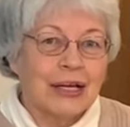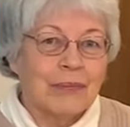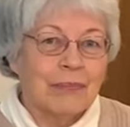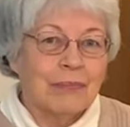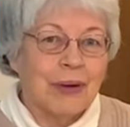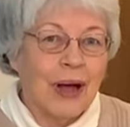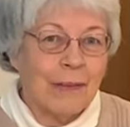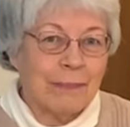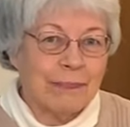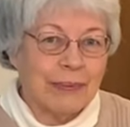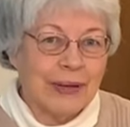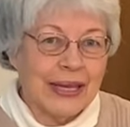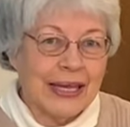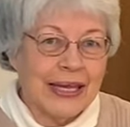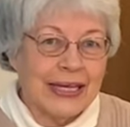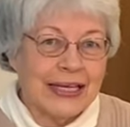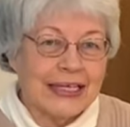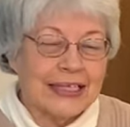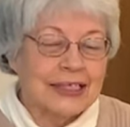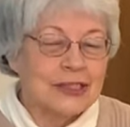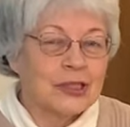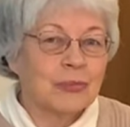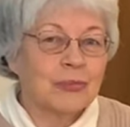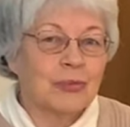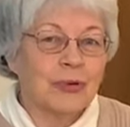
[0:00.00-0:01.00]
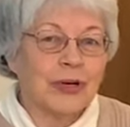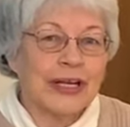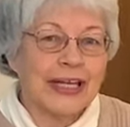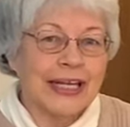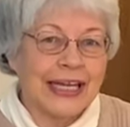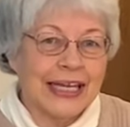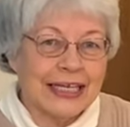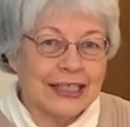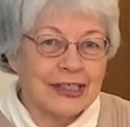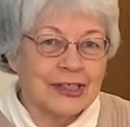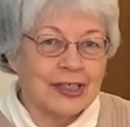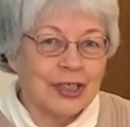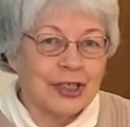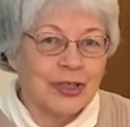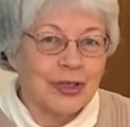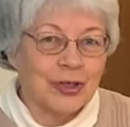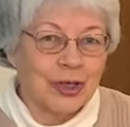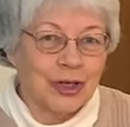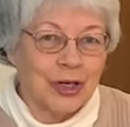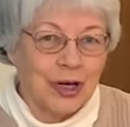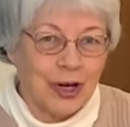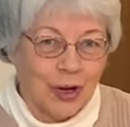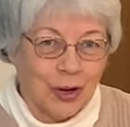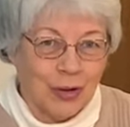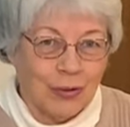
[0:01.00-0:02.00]
puppy to bring into your
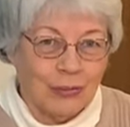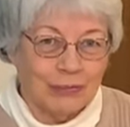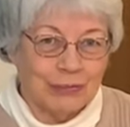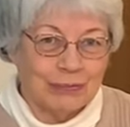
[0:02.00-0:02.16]
home.